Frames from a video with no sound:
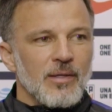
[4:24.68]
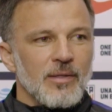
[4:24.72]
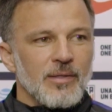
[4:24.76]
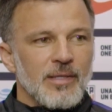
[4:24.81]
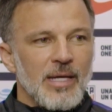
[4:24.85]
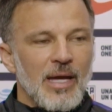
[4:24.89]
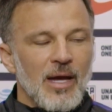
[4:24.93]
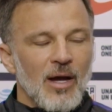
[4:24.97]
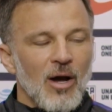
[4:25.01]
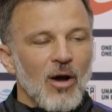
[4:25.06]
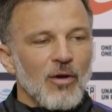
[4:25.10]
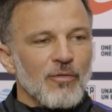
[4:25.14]

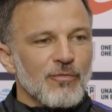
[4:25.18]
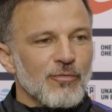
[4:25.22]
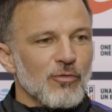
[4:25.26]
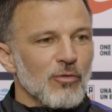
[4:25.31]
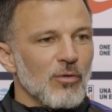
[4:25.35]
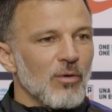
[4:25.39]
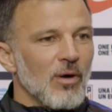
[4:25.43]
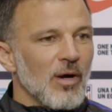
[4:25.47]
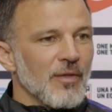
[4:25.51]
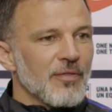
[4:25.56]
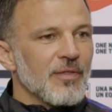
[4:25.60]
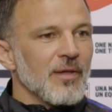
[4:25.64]
Yeah,
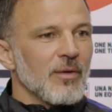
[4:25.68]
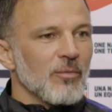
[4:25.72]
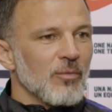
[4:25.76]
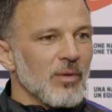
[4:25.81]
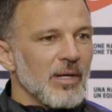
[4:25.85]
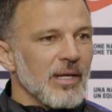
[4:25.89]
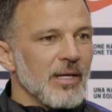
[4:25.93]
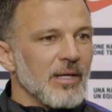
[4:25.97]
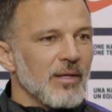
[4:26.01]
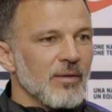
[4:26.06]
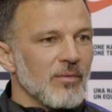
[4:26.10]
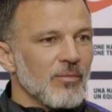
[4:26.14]
overall, I think
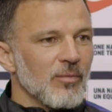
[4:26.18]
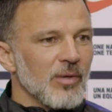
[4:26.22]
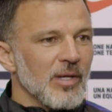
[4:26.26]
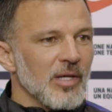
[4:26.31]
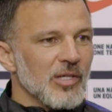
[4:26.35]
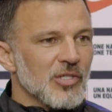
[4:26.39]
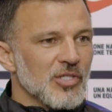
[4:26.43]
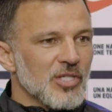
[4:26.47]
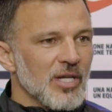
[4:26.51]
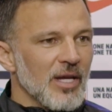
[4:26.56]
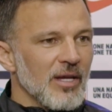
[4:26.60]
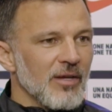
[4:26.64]
we we
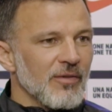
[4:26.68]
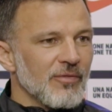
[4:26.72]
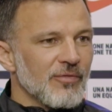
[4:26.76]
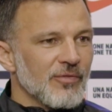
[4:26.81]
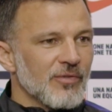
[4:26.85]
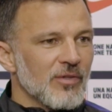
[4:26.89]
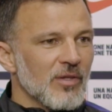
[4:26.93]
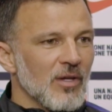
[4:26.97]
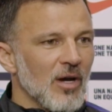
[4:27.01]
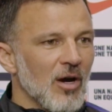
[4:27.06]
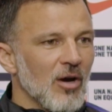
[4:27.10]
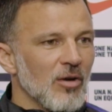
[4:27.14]
achieved
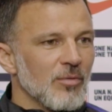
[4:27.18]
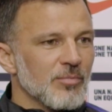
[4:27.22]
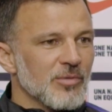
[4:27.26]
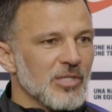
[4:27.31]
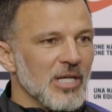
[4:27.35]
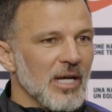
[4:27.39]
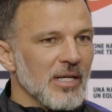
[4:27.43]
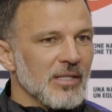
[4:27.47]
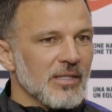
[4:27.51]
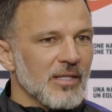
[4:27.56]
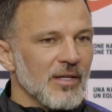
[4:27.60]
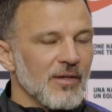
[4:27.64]
our
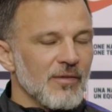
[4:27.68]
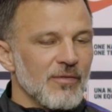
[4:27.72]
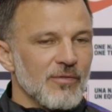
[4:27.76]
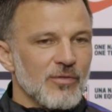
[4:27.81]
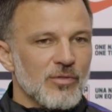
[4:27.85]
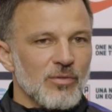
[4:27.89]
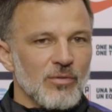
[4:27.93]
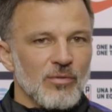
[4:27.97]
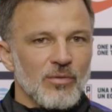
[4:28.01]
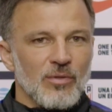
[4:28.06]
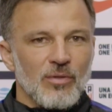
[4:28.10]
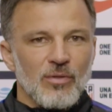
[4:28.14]

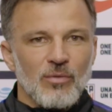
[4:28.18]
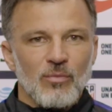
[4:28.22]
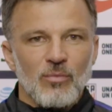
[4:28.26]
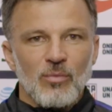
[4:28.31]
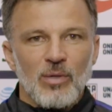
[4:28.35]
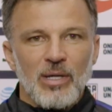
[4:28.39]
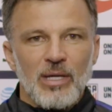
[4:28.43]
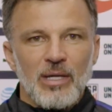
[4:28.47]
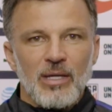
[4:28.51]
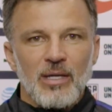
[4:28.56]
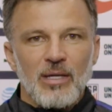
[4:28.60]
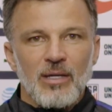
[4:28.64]
objectives.
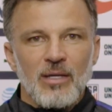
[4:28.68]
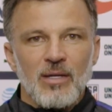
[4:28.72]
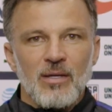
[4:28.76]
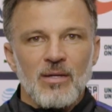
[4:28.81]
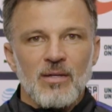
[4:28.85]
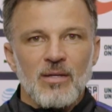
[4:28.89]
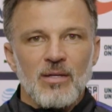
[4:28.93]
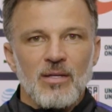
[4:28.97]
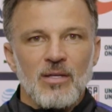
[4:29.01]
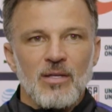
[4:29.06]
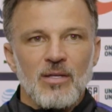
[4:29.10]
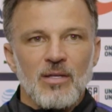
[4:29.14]
We
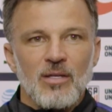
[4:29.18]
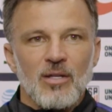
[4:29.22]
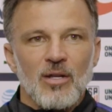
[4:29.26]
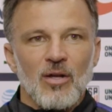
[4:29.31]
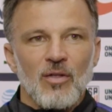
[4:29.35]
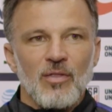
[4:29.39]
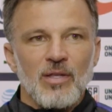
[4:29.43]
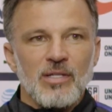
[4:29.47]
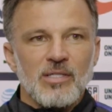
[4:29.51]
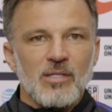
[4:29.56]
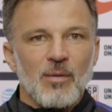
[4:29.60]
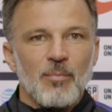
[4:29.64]
you
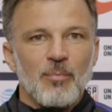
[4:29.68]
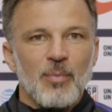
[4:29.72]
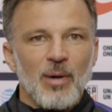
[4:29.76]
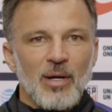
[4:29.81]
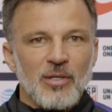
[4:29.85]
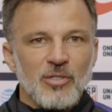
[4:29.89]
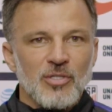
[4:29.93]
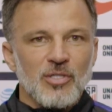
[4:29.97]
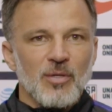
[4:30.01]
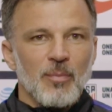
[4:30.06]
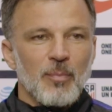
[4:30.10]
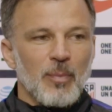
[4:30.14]
know there's a
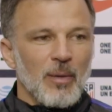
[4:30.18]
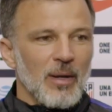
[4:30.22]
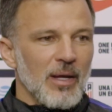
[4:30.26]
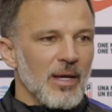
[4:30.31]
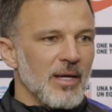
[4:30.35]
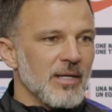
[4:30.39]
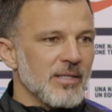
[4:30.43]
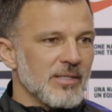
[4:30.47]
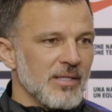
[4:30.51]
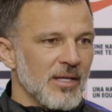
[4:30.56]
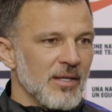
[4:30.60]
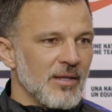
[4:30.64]
bunch of
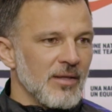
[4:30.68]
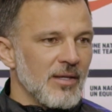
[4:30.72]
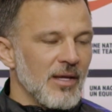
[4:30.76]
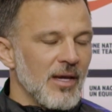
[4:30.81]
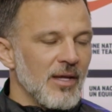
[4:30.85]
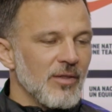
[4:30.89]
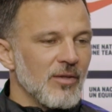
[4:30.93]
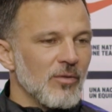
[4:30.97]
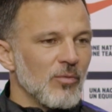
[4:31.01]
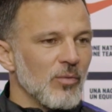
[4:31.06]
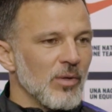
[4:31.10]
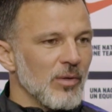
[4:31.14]
players in
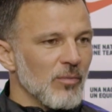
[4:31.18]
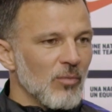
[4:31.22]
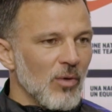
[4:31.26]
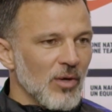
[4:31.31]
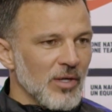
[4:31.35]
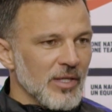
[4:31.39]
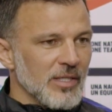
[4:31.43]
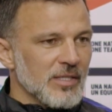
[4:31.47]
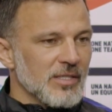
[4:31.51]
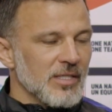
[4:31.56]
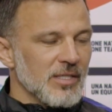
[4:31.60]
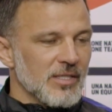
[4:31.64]
there that we
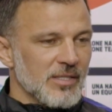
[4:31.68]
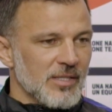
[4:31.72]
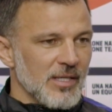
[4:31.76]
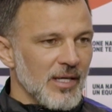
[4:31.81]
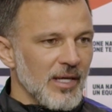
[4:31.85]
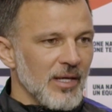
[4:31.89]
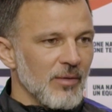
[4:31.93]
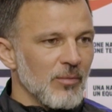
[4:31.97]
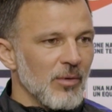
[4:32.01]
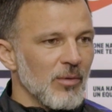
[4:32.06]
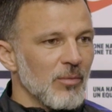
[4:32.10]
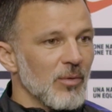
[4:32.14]
wanted to
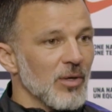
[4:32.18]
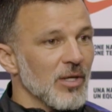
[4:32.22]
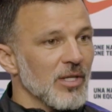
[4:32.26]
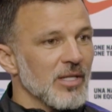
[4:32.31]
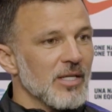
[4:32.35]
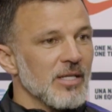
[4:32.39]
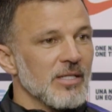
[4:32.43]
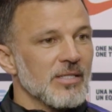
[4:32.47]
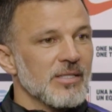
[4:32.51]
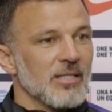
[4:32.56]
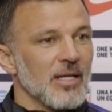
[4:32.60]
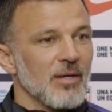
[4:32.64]
see. We wanted
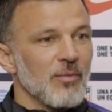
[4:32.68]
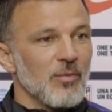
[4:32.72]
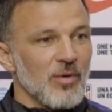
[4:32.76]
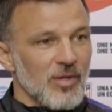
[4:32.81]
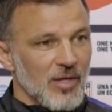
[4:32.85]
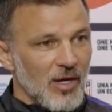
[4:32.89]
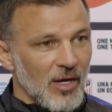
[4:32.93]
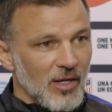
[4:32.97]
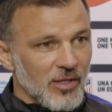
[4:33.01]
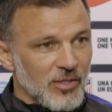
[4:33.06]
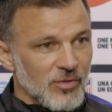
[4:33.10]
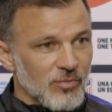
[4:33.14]
to see with
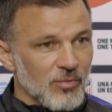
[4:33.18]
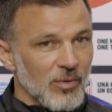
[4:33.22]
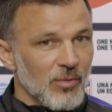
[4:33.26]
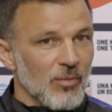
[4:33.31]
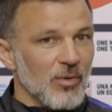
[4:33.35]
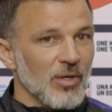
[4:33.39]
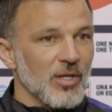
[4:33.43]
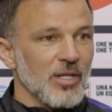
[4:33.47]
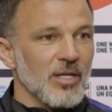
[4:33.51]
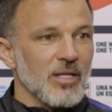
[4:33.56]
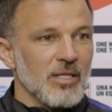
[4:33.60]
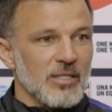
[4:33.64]
us. We
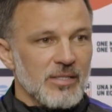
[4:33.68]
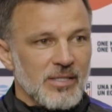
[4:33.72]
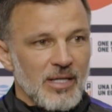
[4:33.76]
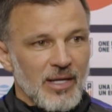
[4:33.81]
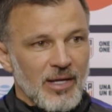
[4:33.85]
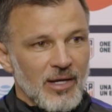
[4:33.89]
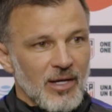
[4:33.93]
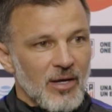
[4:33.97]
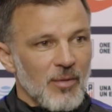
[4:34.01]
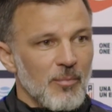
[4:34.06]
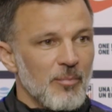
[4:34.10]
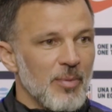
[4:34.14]
wanted to see
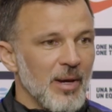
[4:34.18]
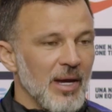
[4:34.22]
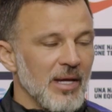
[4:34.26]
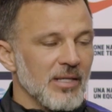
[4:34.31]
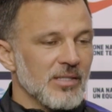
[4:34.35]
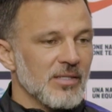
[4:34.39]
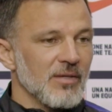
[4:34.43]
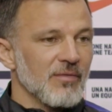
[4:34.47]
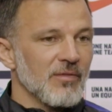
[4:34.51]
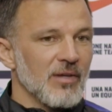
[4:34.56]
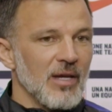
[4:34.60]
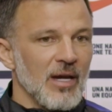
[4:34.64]
in
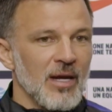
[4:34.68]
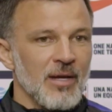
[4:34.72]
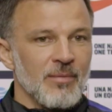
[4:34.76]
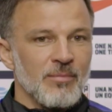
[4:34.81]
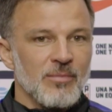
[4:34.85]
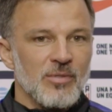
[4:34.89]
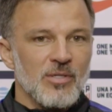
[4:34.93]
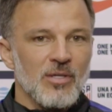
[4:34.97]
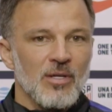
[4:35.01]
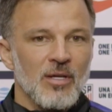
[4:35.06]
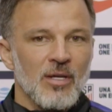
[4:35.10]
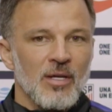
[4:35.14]
competitive
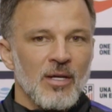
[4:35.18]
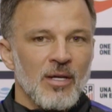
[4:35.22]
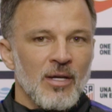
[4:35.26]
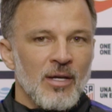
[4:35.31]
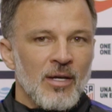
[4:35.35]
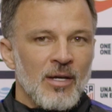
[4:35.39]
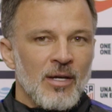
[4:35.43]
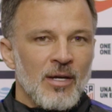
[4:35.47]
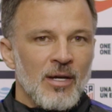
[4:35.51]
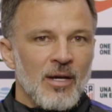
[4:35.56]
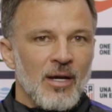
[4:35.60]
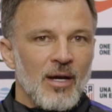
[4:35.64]
games,
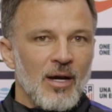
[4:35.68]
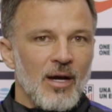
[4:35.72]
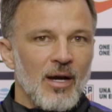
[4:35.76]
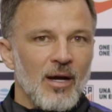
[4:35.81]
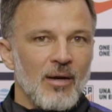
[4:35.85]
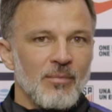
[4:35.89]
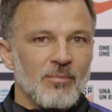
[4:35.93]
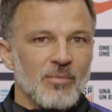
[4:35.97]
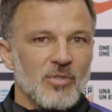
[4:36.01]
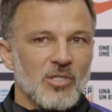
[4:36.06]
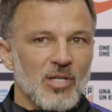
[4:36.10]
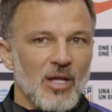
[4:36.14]

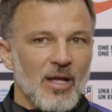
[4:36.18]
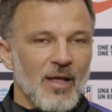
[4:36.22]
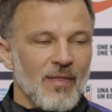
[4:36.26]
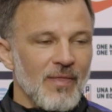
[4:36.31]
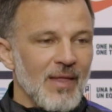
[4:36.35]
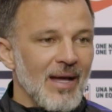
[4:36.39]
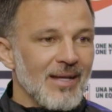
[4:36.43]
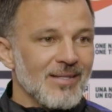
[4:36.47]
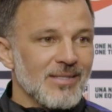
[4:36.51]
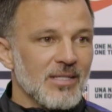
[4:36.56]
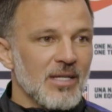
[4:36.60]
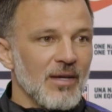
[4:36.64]
um, so, and
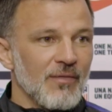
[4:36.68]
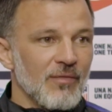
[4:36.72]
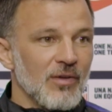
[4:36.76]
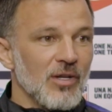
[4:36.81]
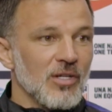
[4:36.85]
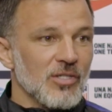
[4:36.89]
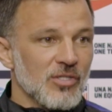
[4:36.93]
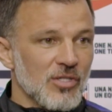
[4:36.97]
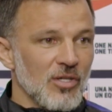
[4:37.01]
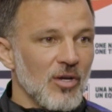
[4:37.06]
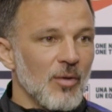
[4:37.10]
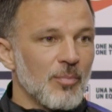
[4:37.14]
that's given
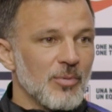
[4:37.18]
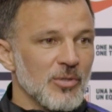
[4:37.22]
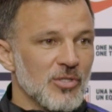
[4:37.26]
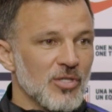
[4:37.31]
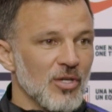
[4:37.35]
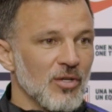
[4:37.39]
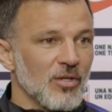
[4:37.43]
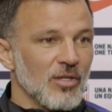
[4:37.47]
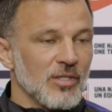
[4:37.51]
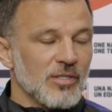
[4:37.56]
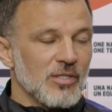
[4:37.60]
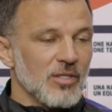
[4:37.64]
us the
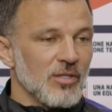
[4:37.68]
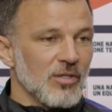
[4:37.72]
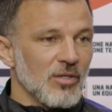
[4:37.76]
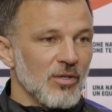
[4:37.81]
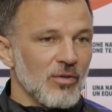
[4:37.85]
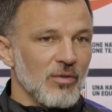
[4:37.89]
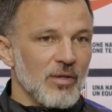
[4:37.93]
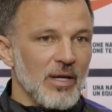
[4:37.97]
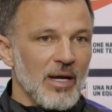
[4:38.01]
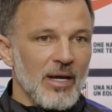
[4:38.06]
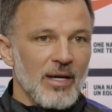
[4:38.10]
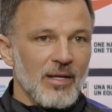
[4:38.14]
opportunity to
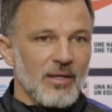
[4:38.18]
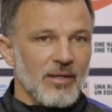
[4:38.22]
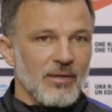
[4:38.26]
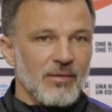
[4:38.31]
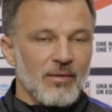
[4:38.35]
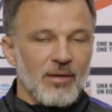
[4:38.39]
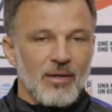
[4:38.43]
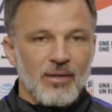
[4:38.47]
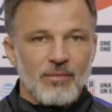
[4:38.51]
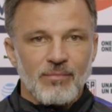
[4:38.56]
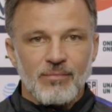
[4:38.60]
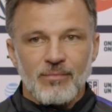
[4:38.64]
do that. And
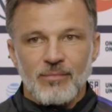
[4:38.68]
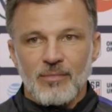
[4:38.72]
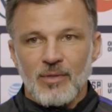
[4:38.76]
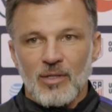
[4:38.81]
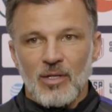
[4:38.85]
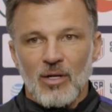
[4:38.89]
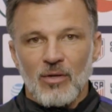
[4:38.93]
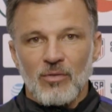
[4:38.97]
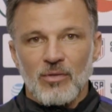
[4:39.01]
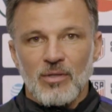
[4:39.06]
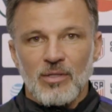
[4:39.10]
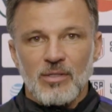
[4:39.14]
and you
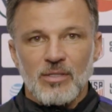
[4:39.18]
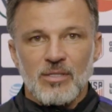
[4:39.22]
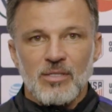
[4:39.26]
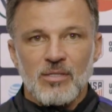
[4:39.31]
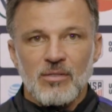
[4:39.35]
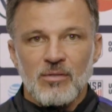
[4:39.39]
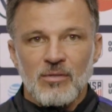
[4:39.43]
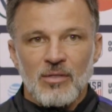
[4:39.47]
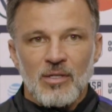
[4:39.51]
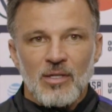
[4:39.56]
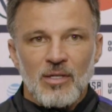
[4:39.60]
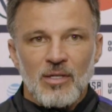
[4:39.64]
know there's.